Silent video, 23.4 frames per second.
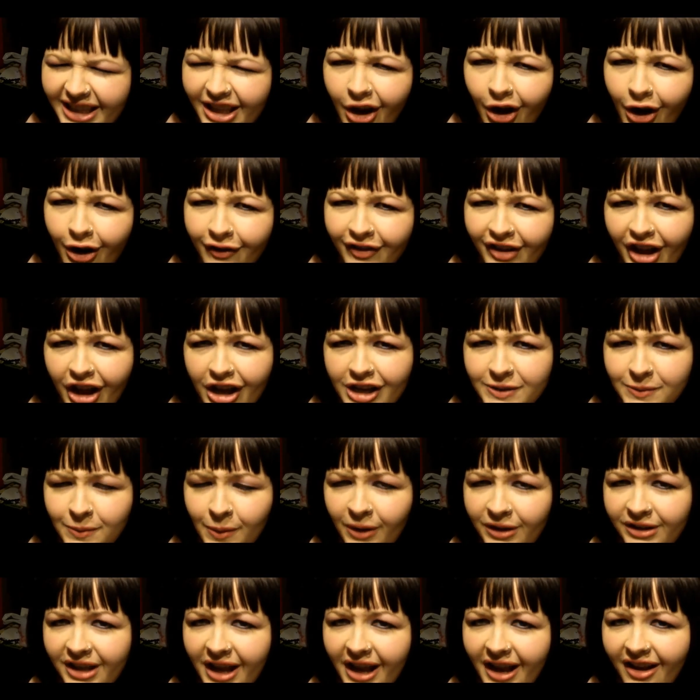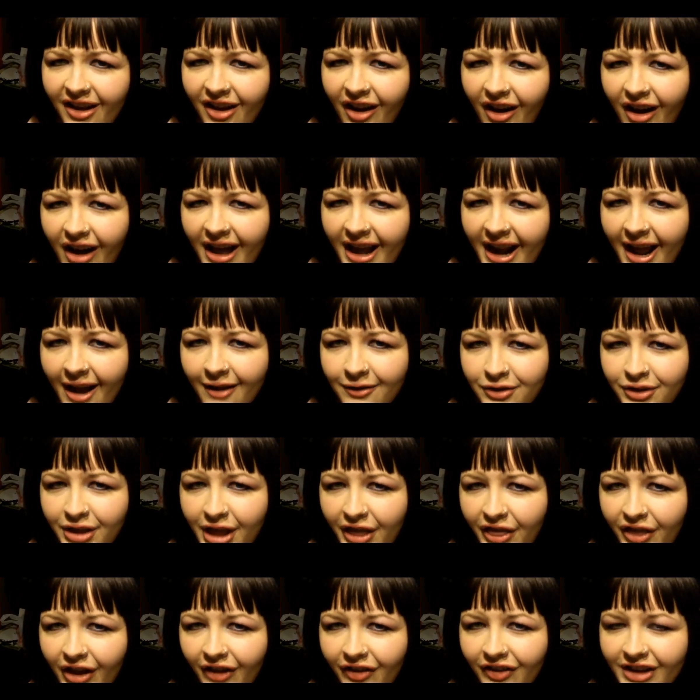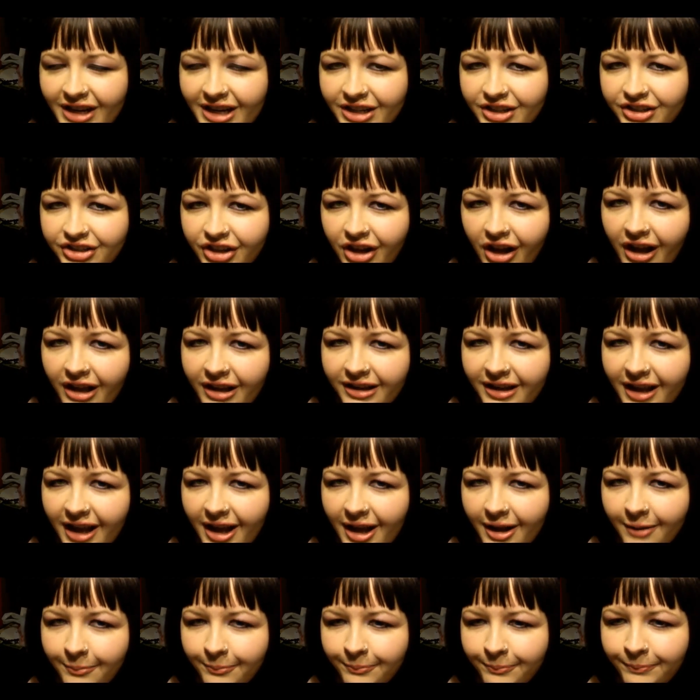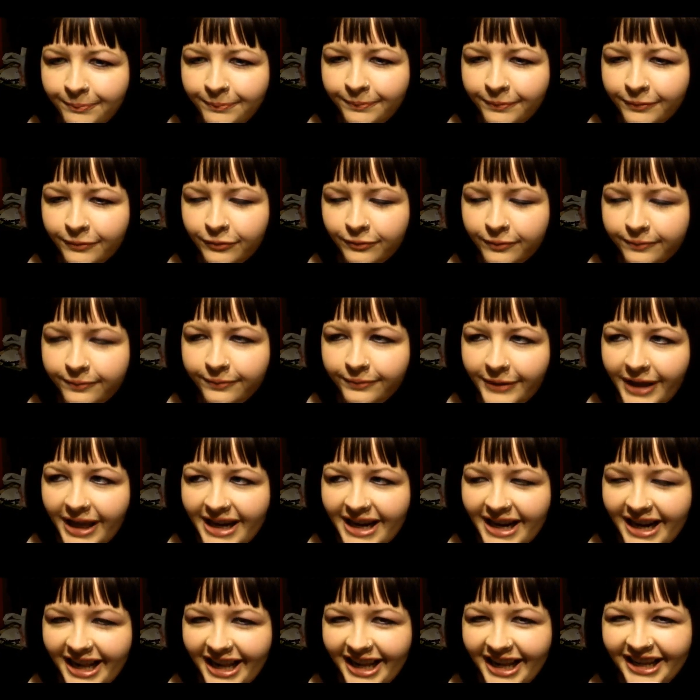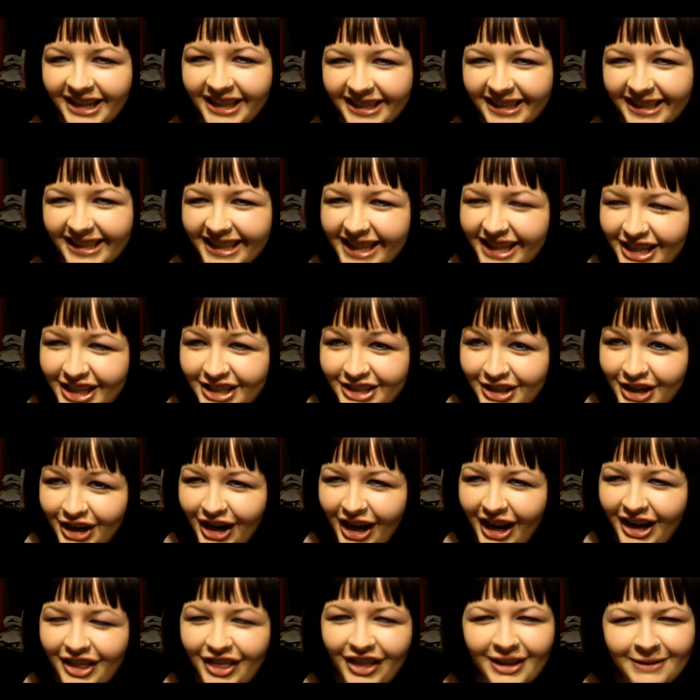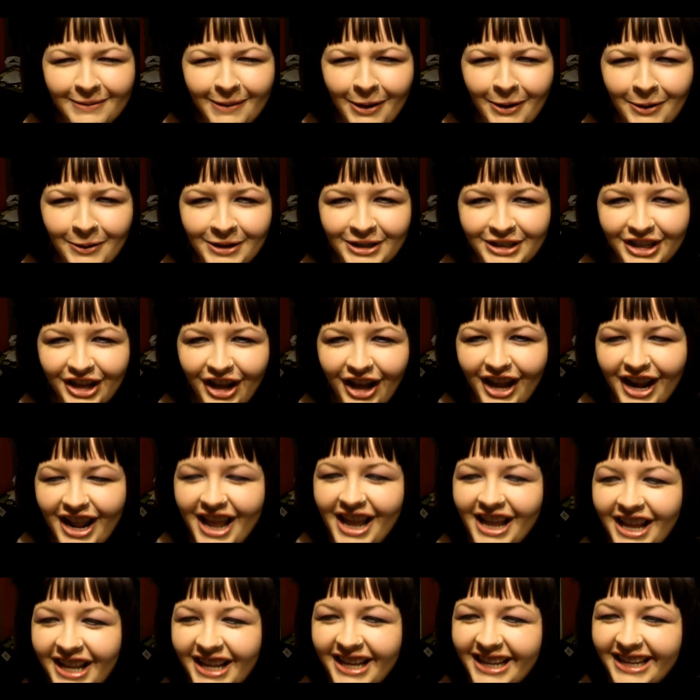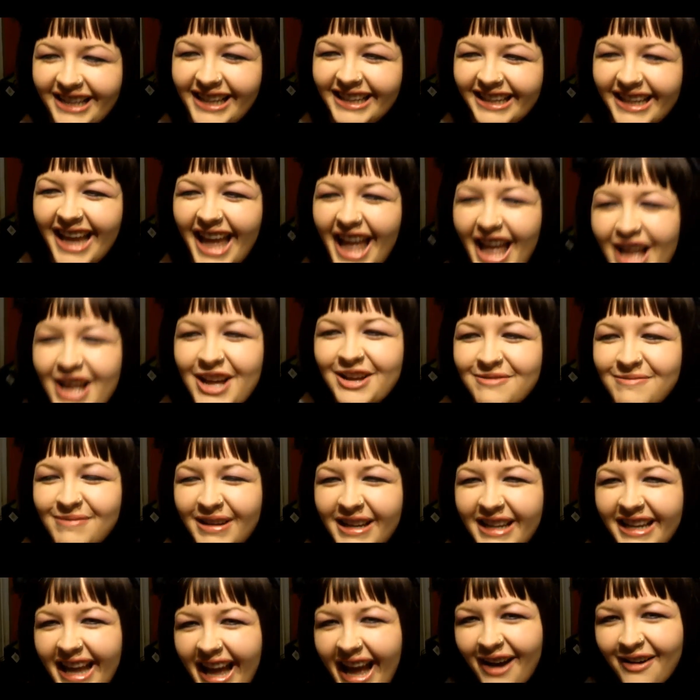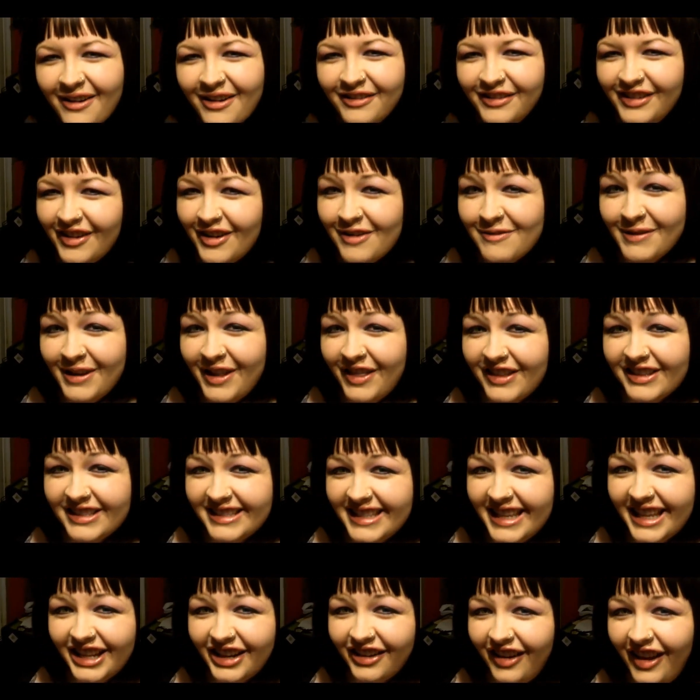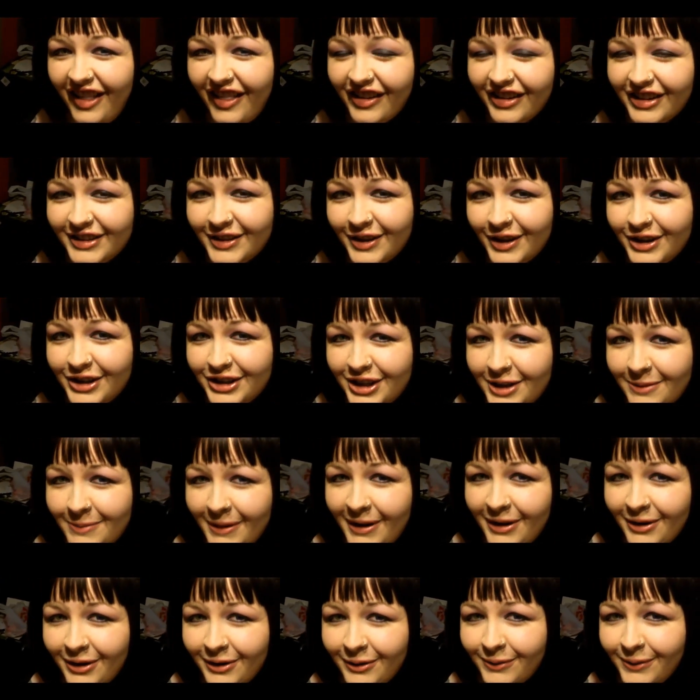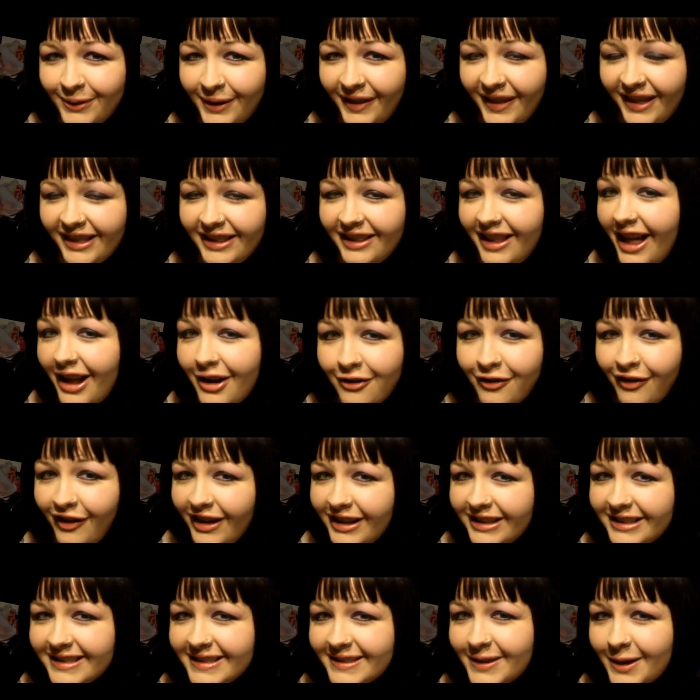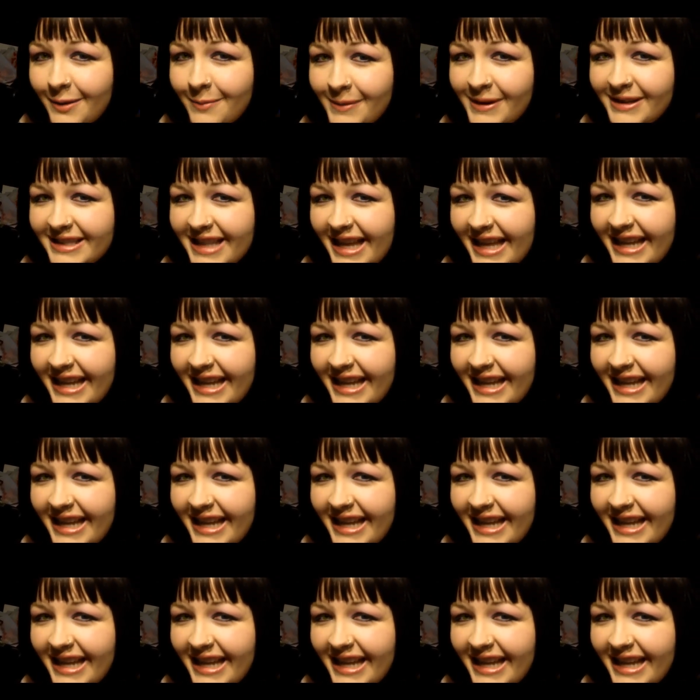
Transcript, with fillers: Lee Harvey Oswald got caught after they thought that he shot Kennedy. Sorry, I had to think about who he shot. But yeah, we've never been in this theater either, so it should be really a lot of fun, so I'm